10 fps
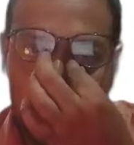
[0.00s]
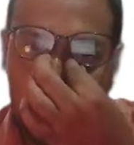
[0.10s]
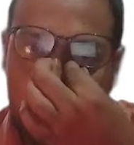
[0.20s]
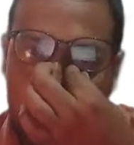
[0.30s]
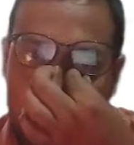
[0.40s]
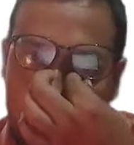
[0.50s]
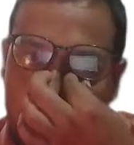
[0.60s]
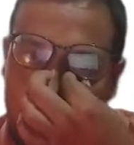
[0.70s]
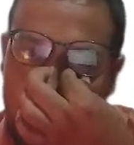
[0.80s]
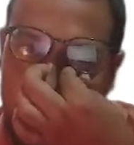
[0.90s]
Sorry, time
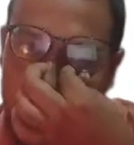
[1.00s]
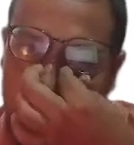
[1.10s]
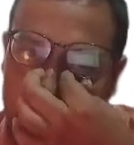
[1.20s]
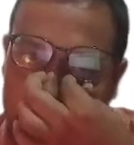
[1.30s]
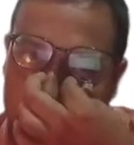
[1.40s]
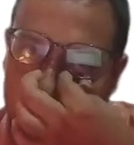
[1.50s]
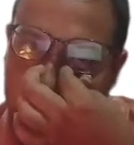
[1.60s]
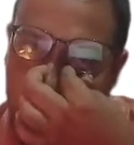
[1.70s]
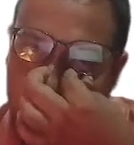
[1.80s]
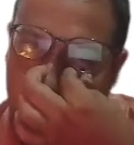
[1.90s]
and principal. Principal
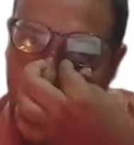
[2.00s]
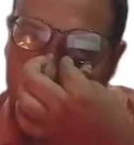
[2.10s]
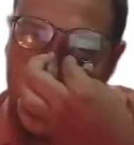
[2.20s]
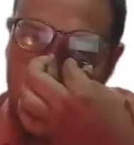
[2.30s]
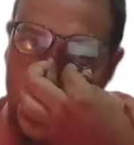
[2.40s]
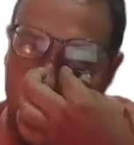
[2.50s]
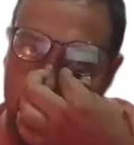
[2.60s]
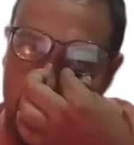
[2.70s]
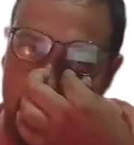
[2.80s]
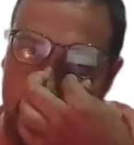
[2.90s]
is also
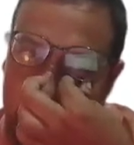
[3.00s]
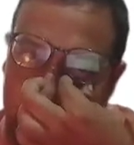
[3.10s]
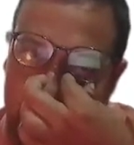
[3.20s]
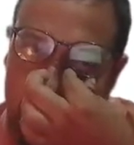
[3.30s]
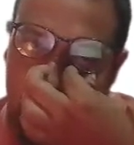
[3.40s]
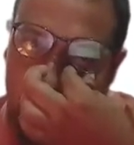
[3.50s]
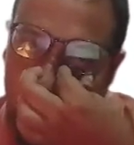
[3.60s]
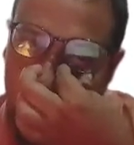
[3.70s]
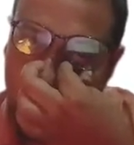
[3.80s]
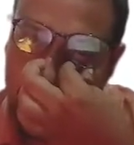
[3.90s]
fixed. Principal is
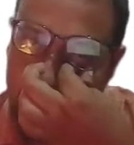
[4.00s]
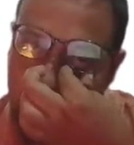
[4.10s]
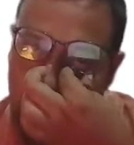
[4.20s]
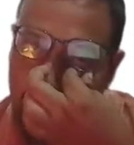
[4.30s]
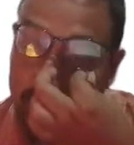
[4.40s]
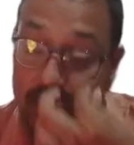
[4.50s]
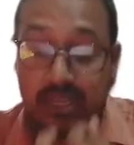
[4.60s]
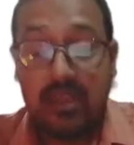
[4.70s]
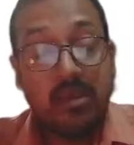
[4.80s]
also fixed.